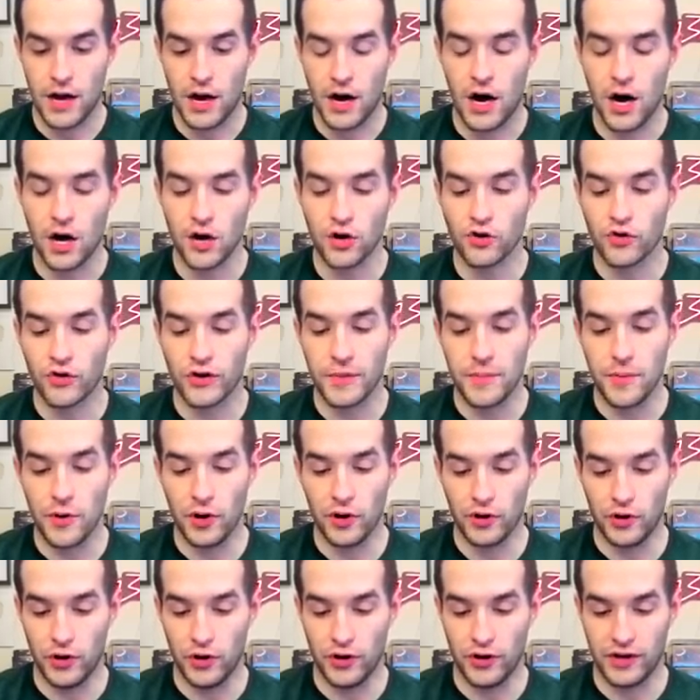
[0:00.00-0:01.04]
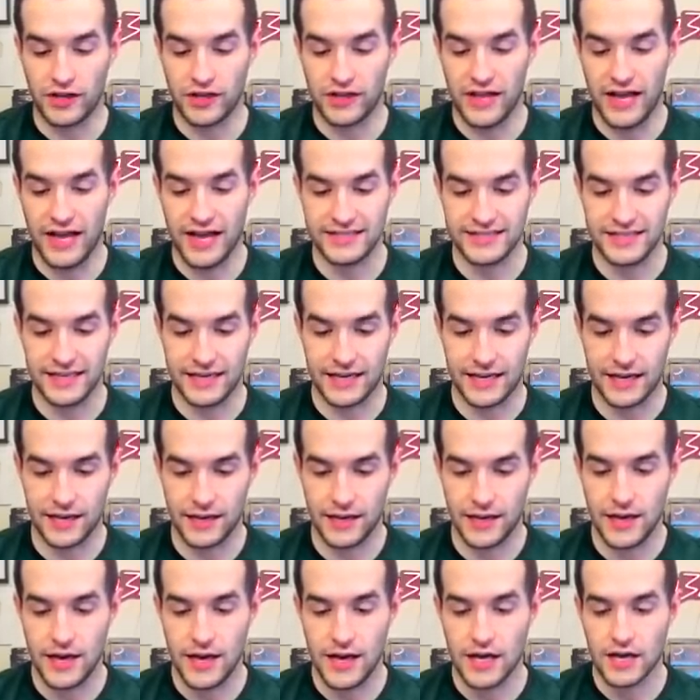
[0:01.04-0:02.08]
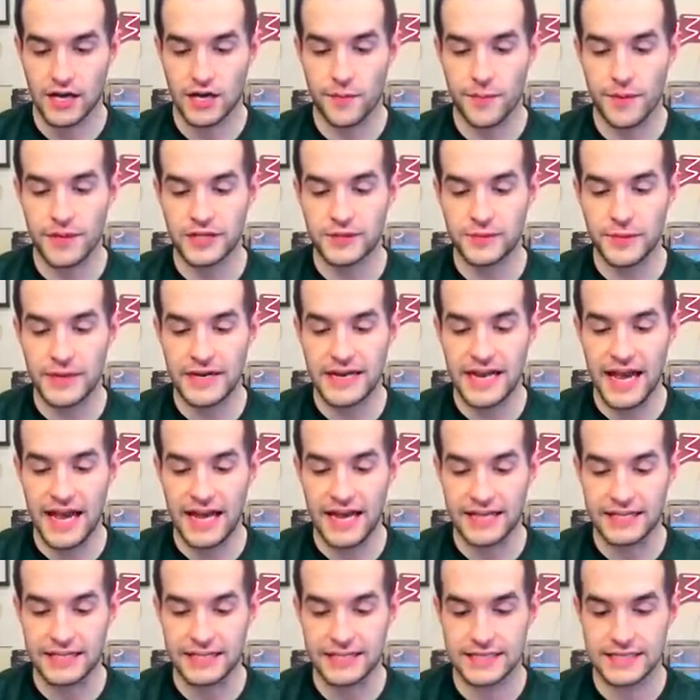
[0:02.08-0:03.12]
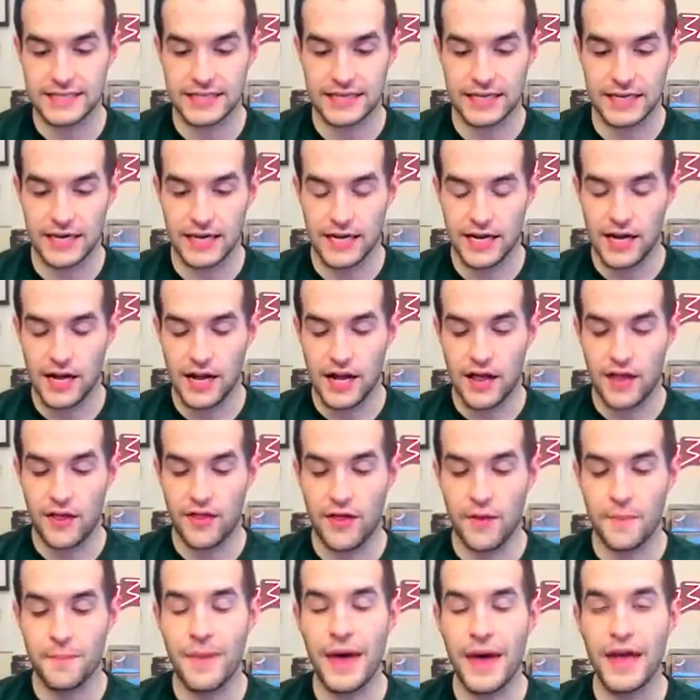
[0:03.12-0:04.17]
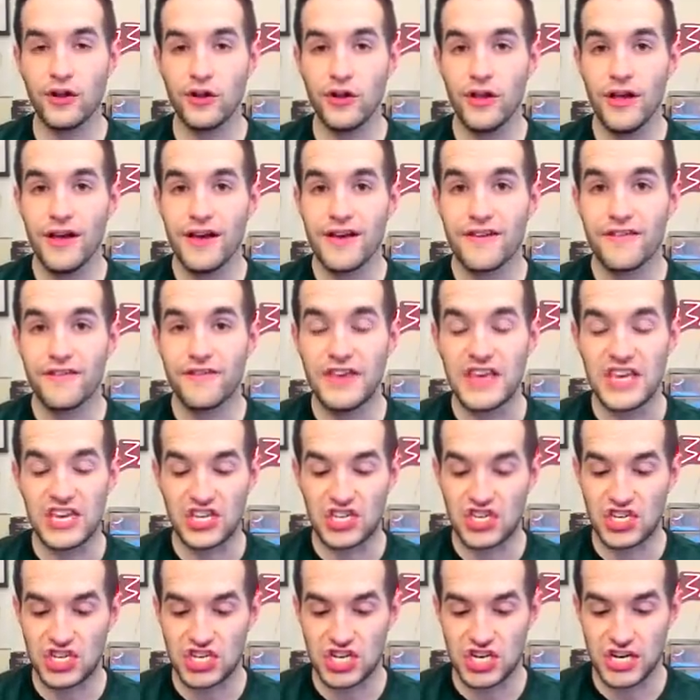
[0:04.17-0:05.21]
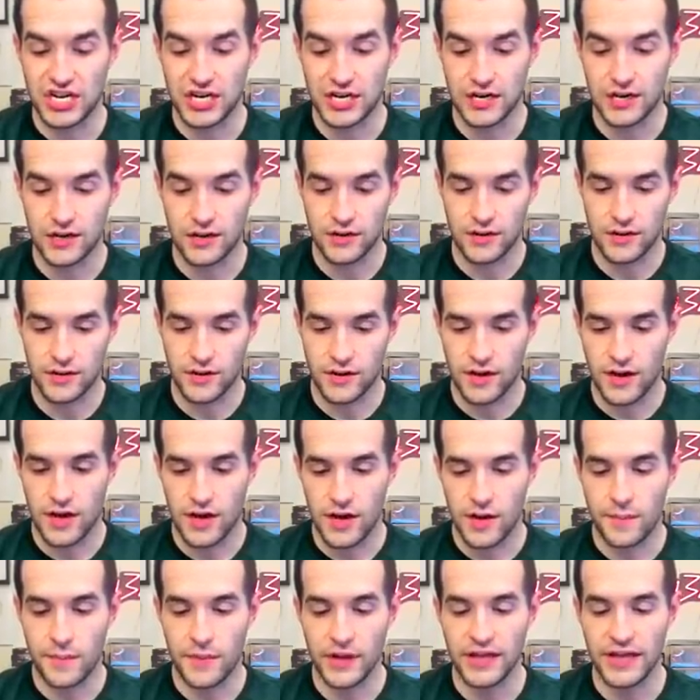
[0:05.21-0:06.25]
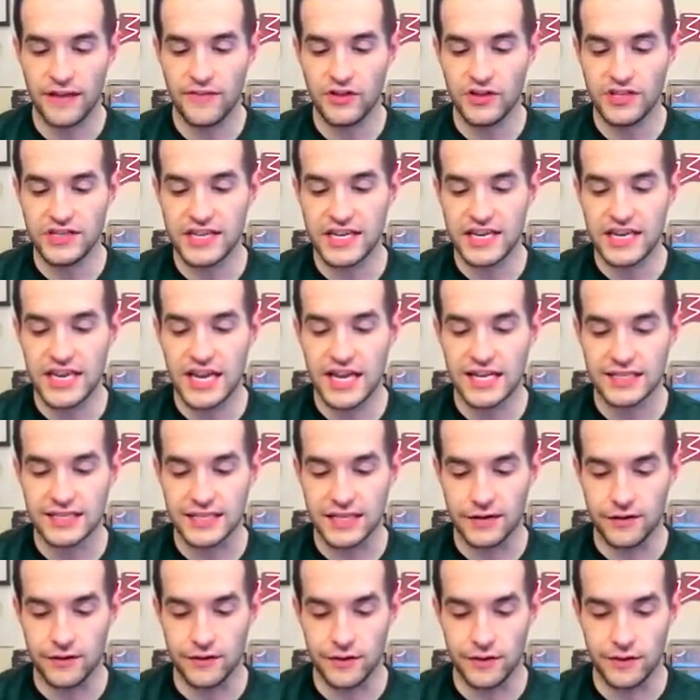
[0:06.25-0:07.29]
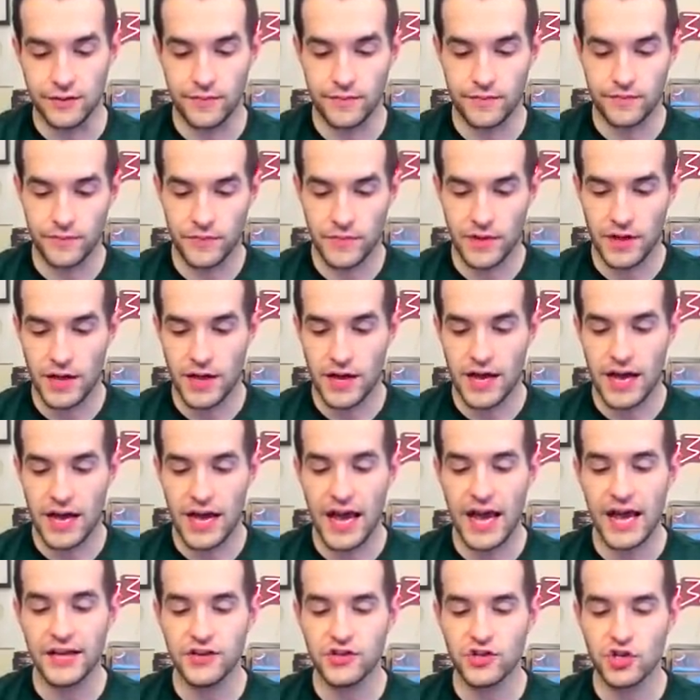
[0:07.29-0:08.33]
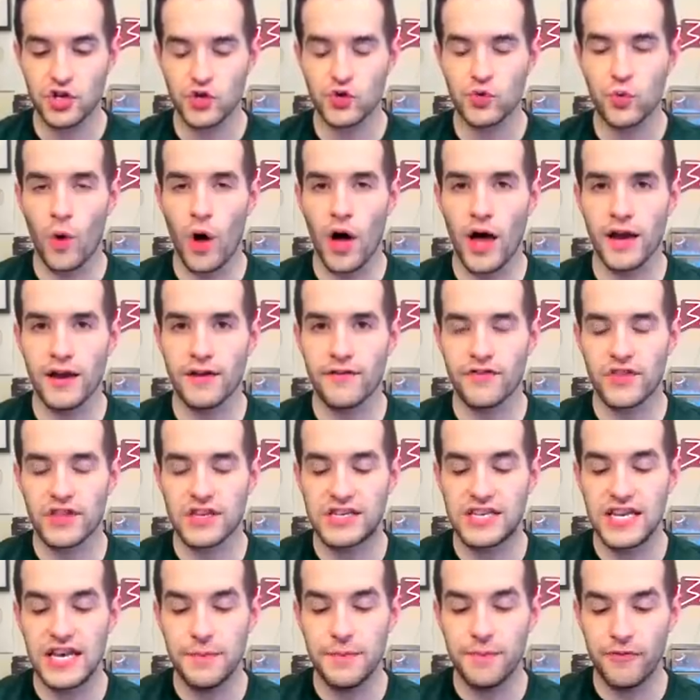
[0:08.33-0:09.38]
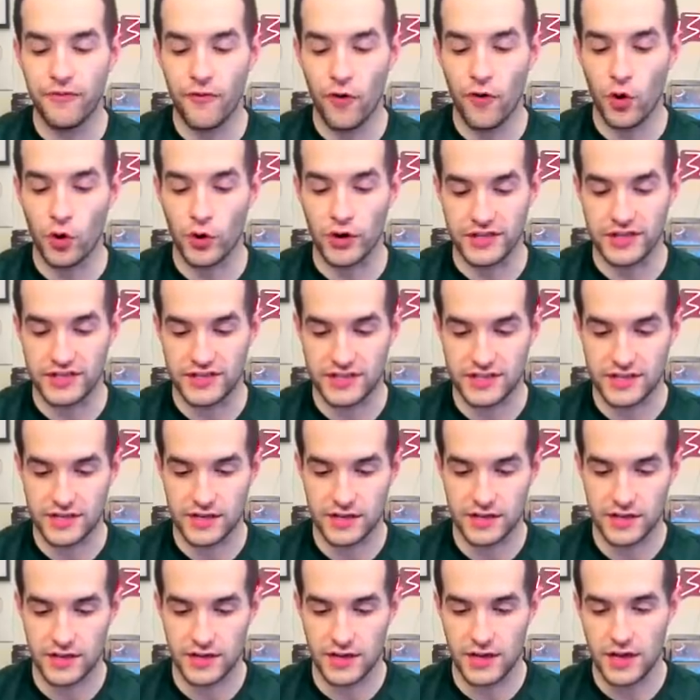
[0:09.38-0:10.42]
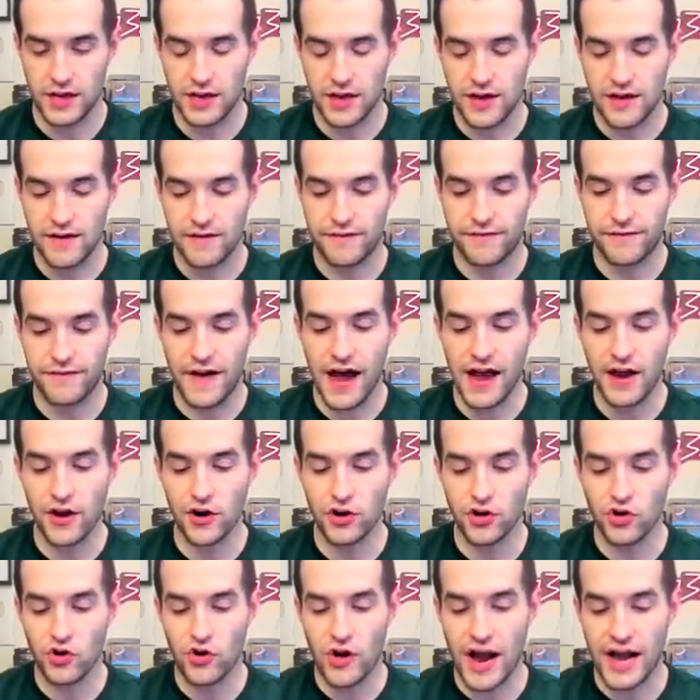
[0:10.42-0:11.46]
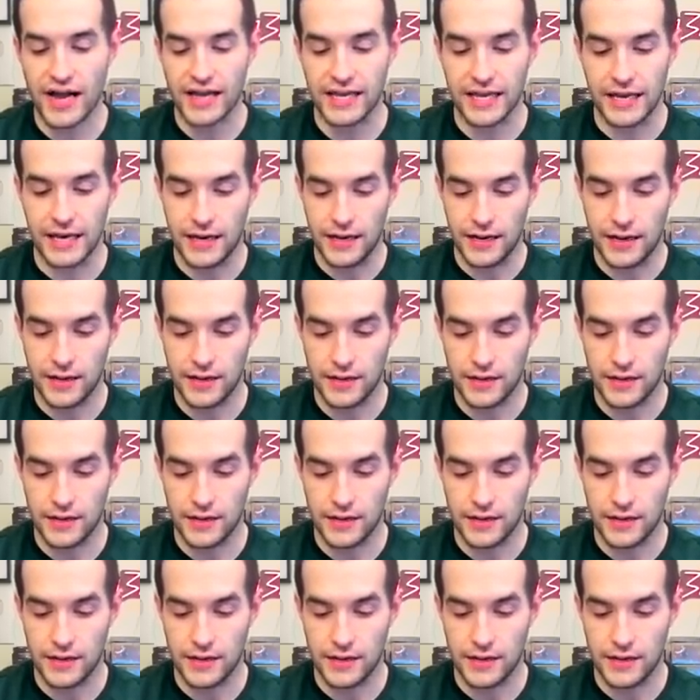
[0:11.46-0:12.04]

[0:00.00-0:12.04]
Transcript: Hungry Burger, a classic. Commencement Dance. The Metal Fish. Malevolent Nuzzler. Ancient One of the Deep Forest, Fire Kraken,